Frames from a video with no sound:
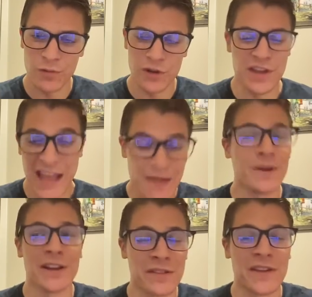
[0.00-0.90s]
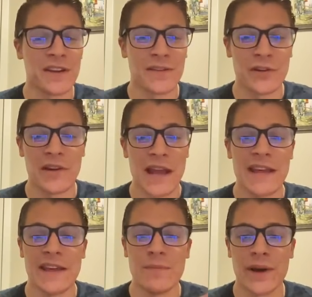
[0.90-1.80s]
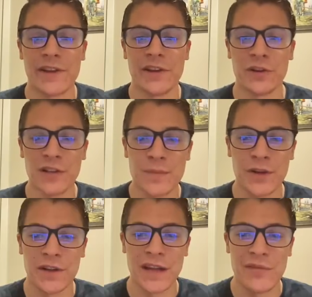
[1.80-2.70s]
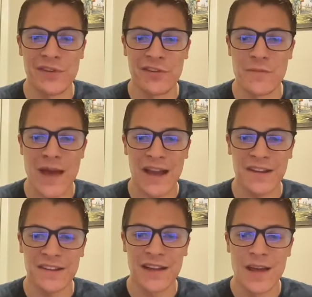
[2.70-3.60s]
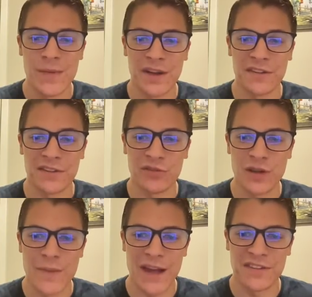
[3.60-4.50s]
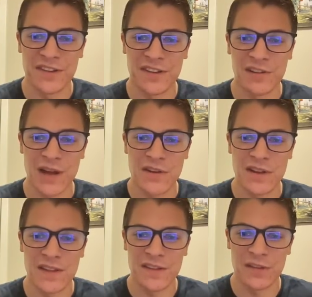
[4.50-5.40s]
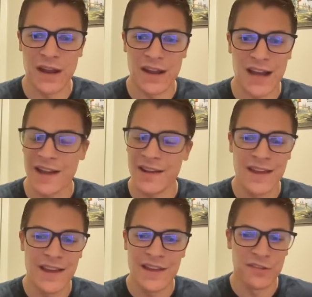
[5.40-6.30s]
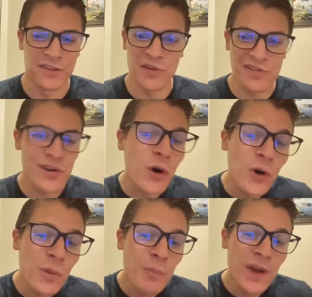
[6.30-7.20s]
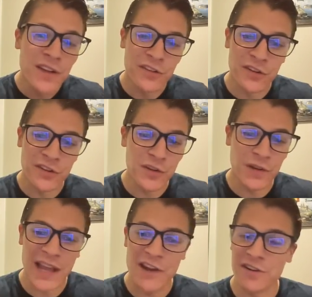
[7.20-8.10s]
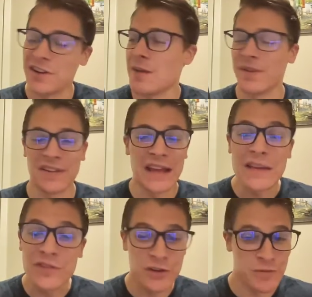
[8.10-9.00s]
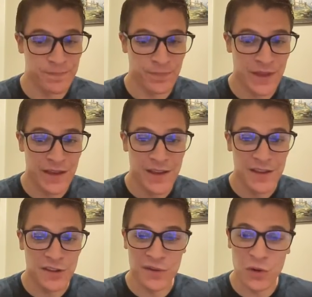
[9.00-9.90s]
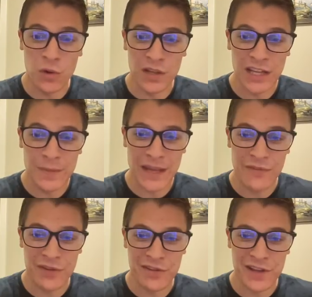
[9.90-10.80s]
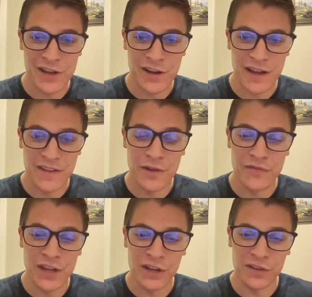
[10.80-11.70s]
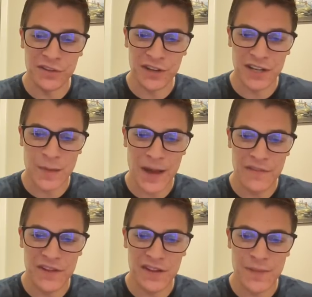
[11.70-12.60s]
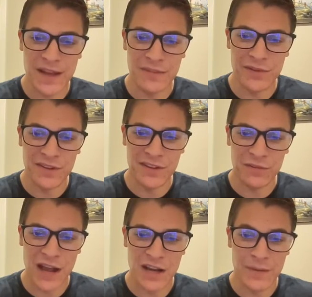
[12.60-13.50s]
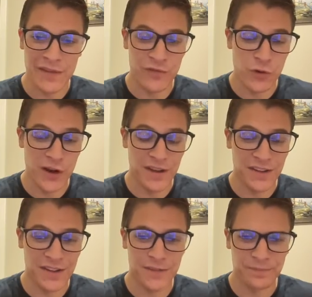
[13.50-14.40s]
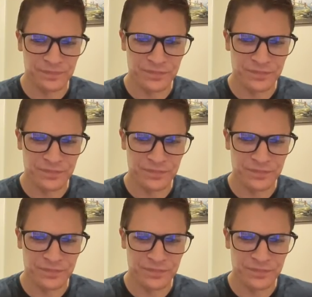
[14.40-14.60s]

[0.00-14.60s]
Well, you can build other things if you're an idiot, but you can only build infantry or mechs because there's 3 mountains surrounding this. You cannot, there's no shoal, so there's no lander to come save you. So it's only going to be infantry here, and your vehicles are going to come out of this base, which is surrounded by forests.